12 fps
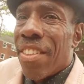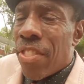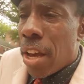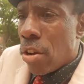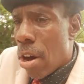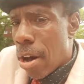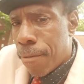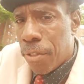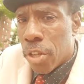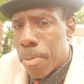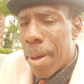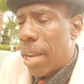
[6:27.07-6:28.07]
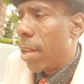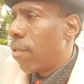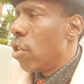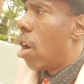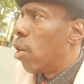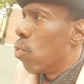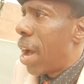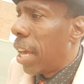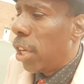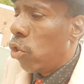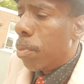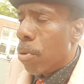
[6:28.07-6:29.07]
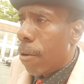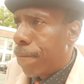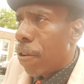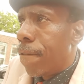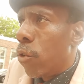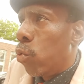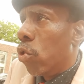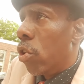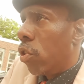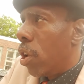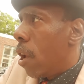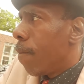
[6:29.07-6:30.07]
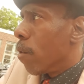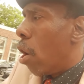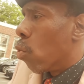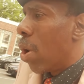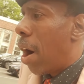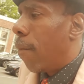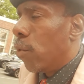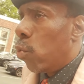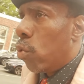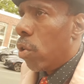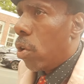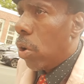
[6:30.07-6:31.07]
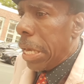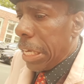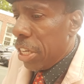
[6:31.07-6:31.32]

Thank God for this man of God right here who brought forth a word around the world.